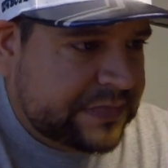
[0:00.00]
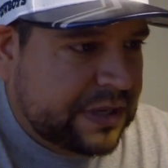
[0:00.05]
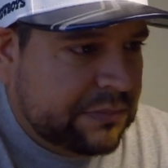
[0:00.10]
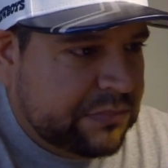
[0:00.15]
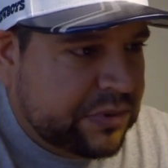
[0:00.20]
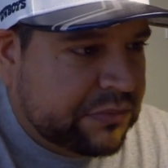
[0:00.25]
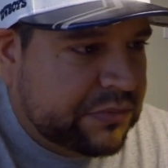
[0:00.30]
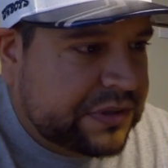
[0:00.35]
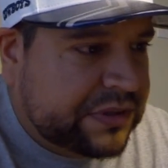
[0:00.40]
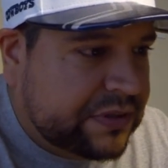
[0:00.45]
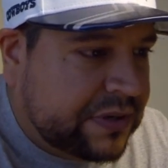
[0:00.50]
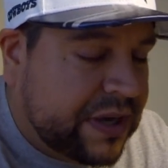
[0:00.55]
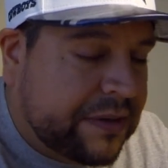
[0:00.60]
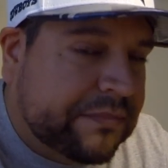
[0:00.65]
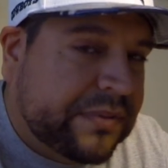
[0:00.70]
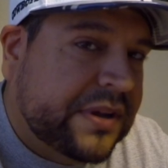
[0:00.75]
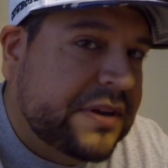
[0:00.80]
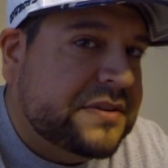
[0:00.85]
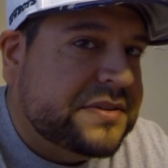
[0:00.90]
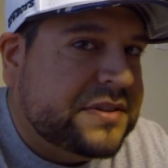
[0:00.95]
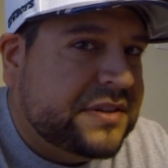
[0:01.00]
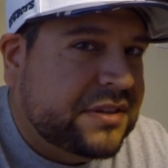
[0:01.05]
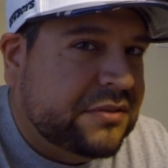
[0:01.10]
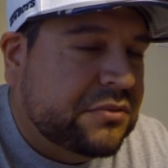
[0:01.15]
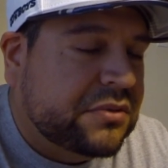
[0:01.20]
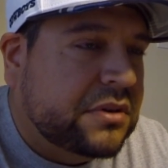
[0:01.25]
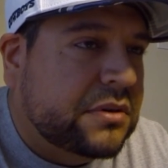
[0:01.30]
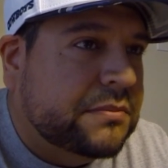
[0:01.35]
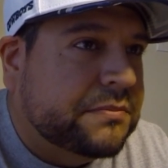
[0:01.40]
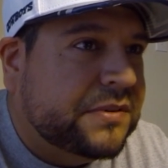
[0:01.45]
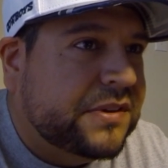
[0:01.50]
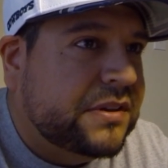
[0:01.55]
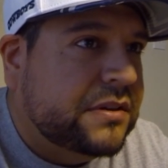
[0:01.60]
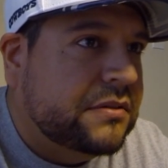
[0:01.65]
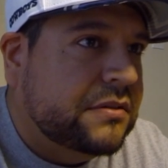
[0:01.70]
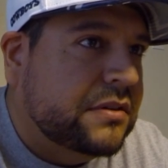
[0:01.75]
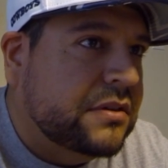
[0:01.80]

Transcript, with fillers: But we do have players here that will compete.